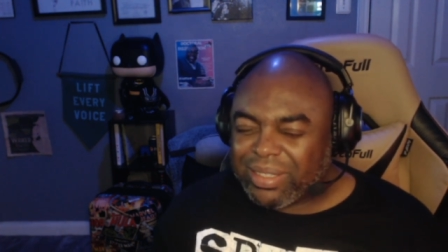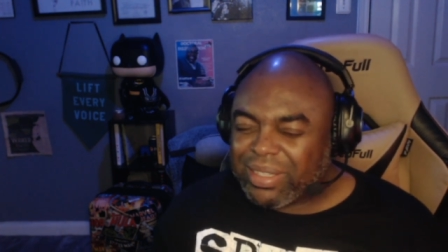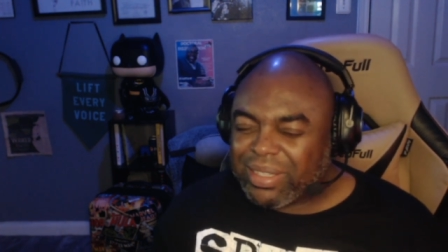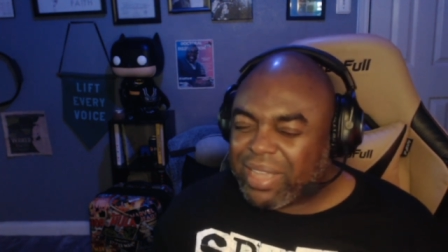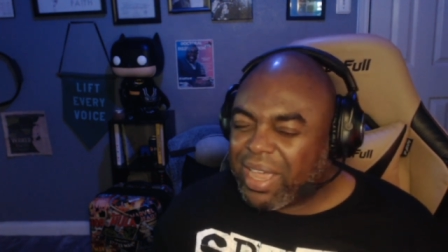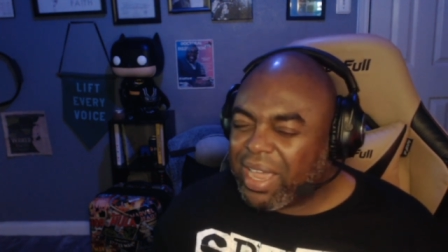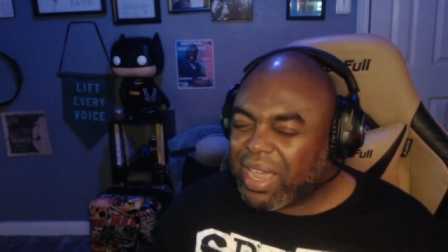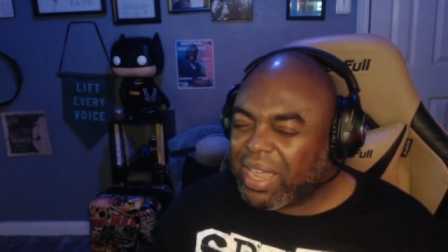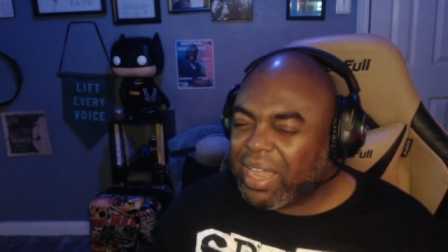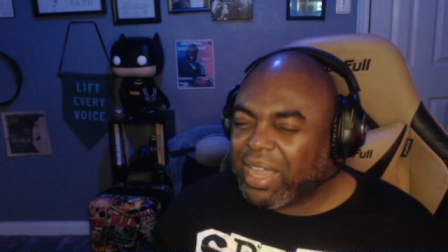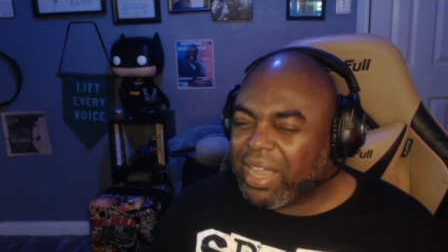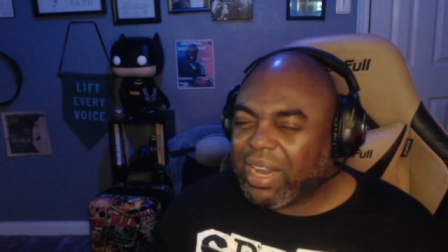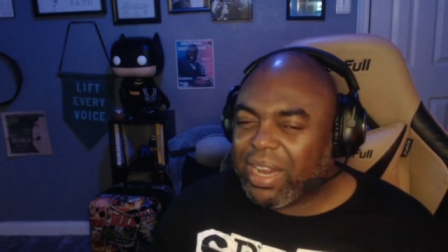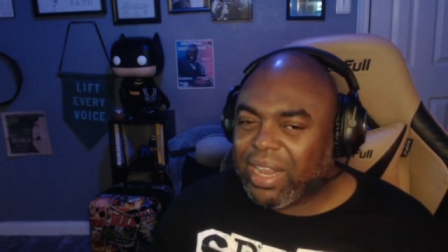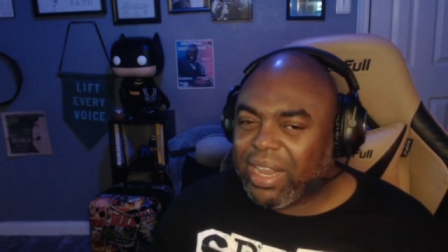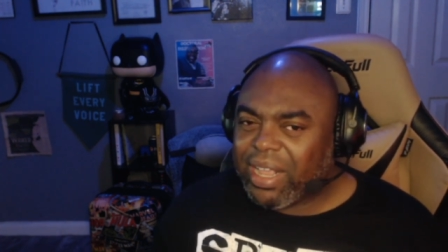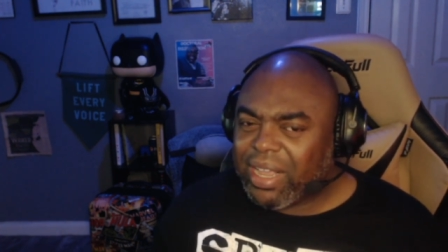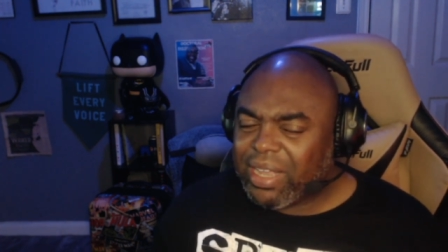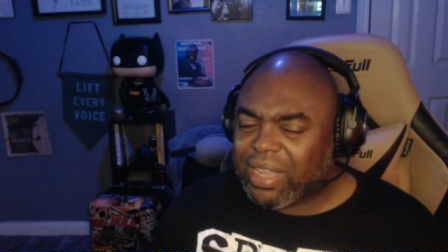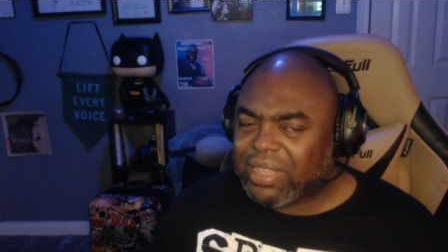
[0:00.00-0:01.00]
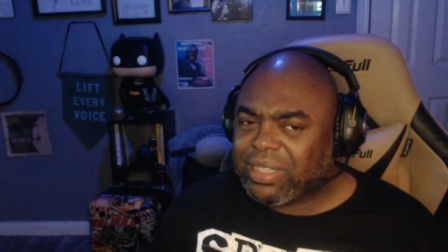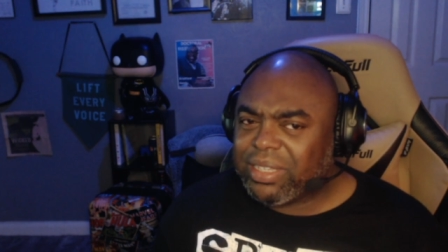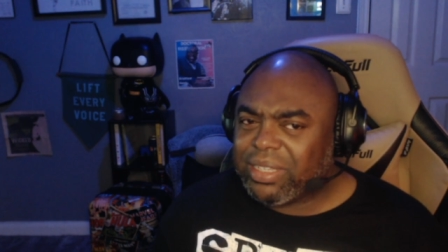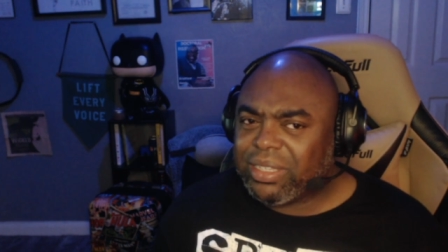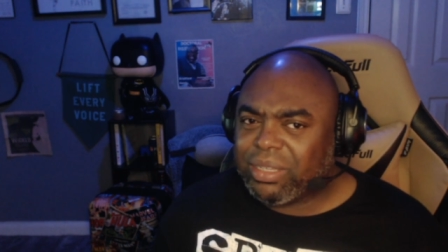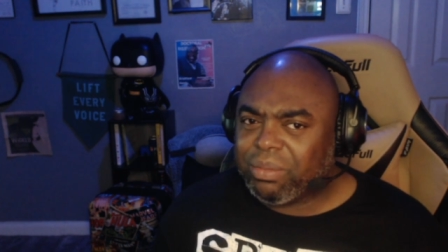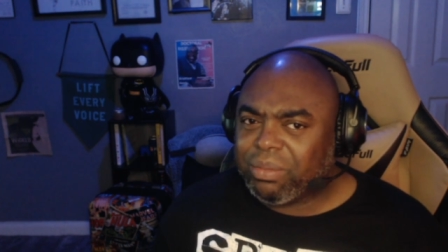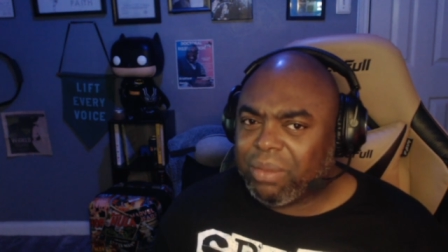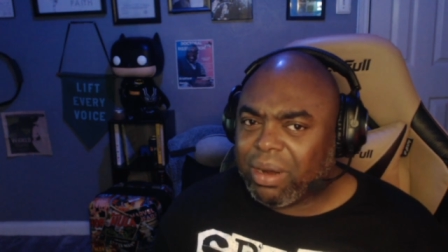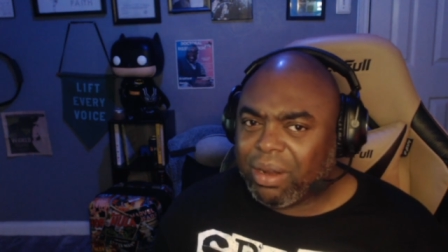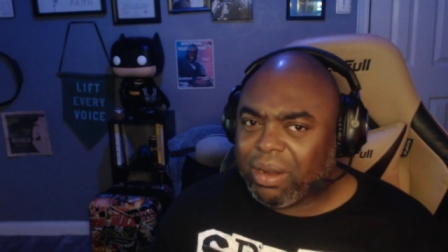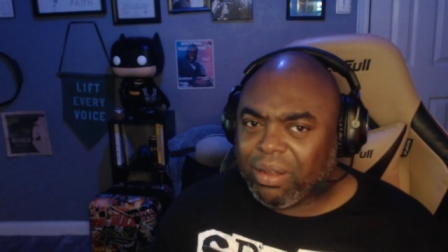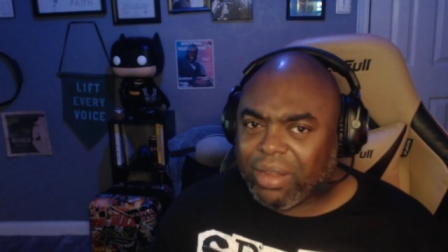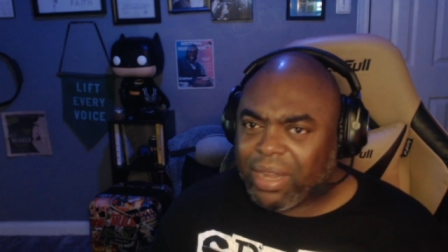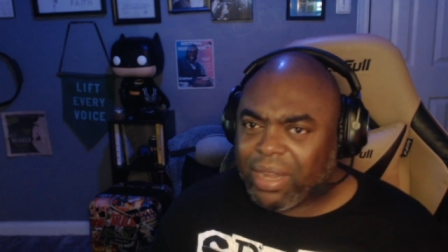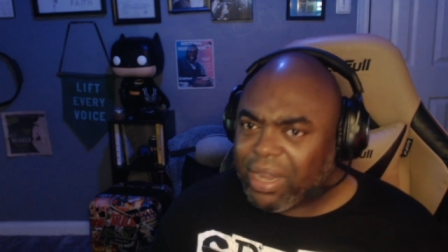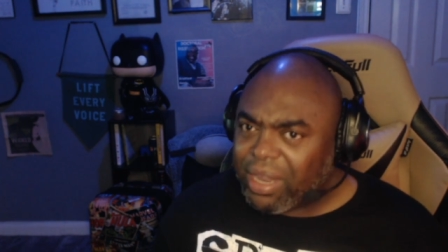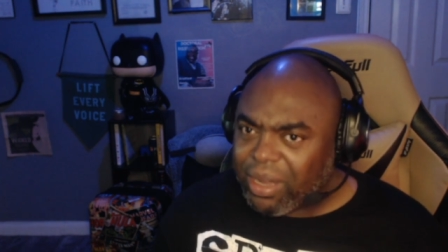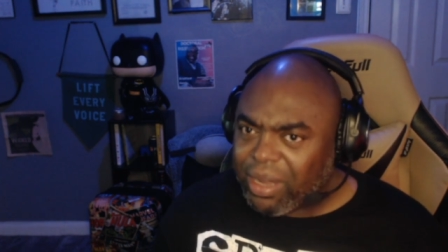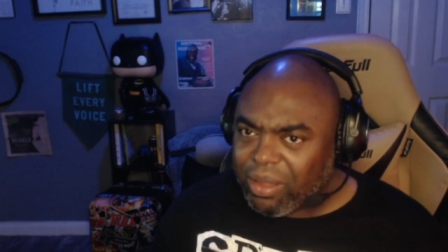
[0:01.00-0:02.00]
taking it easy tomorrow
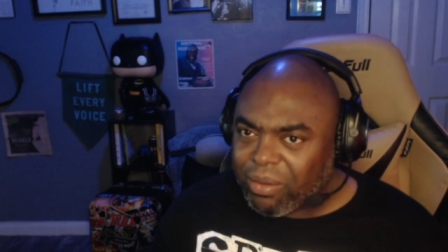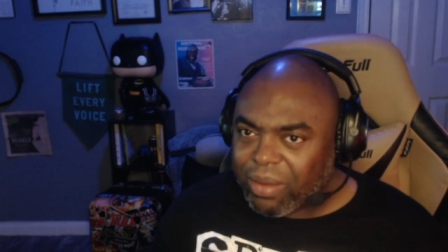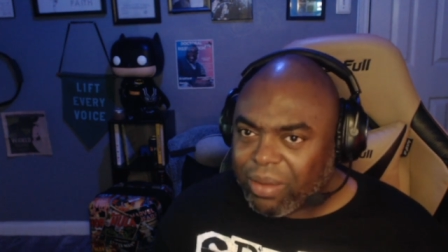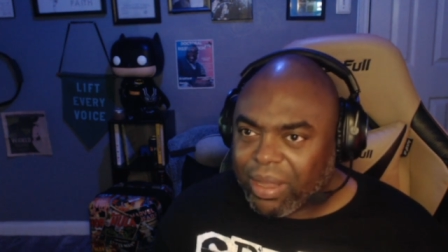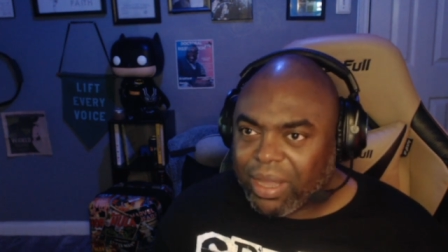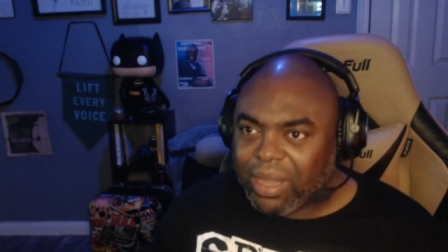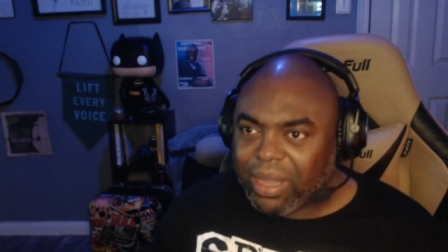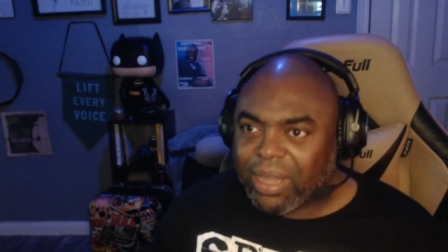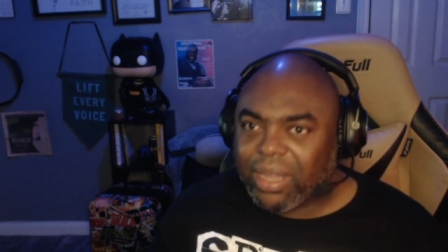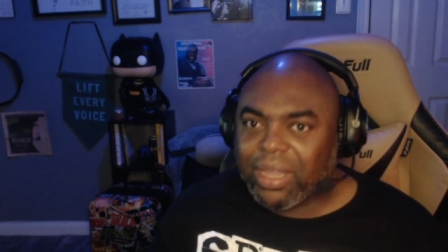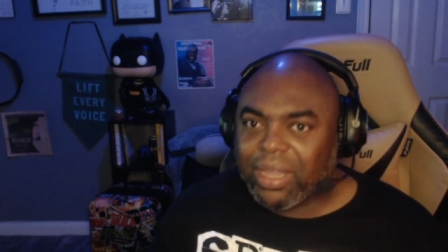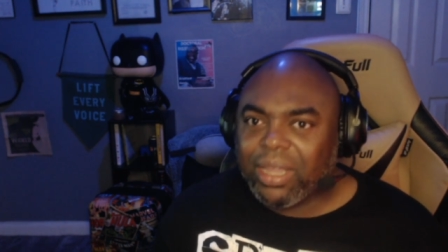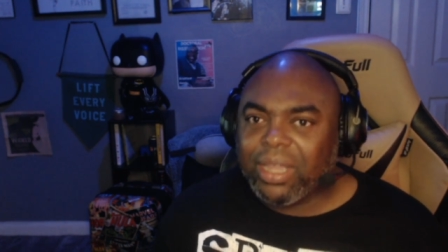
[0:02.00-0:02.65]
anyway.